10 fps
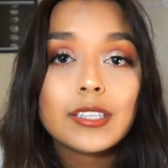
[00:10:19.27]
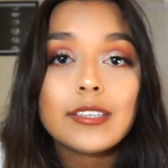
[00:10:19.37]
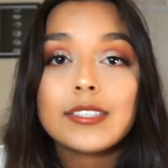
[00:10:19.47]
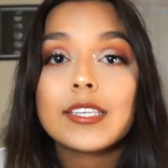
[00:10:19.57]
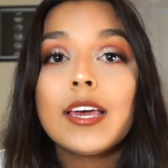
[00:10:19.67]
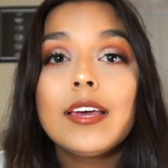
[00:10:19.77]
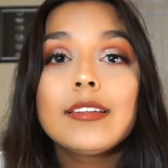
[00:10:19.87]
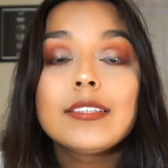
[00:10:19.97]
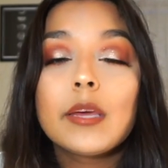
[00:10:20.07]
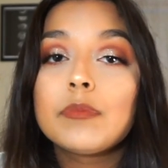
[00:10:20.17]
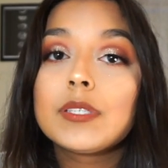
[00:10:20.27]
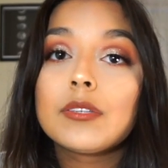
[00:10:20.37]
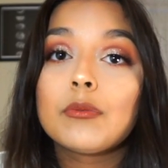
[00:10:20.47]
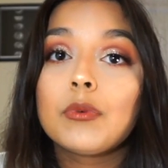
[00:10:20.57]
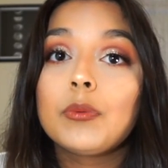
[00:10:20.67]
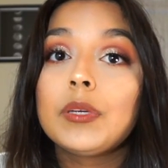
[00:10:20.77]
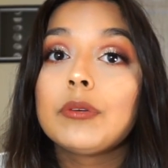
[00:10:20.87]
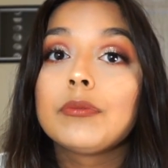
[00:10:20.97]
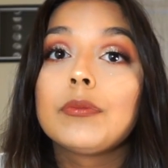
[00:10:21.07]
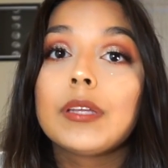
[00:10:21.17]
These tips will be
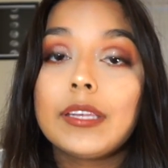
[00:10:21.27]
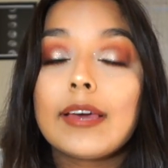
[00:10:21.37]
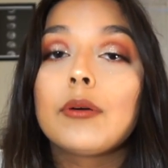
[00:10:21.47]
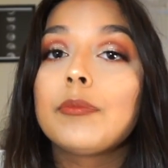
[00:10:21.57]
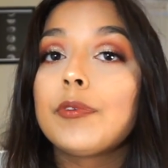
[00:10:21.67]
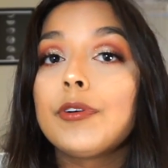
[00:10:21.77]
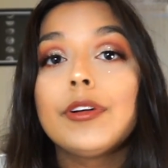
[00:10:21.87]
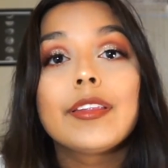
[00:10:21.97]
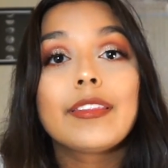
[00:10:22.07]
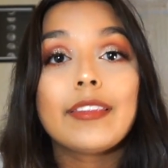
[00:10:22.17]
really helpful.